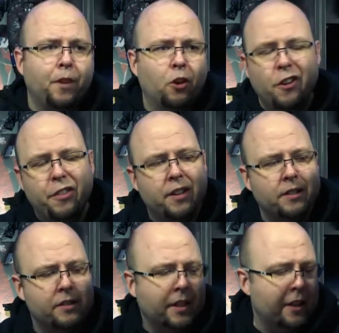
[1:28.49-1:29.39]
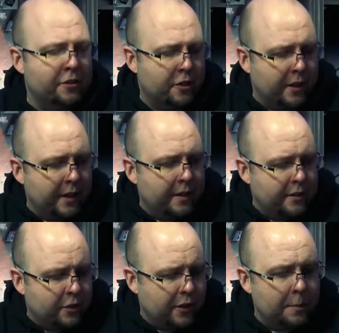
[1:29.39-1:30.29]
her thin stature,
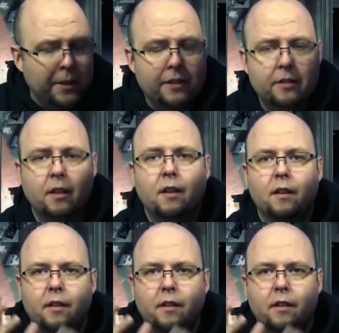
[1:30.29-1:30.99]
and so that makes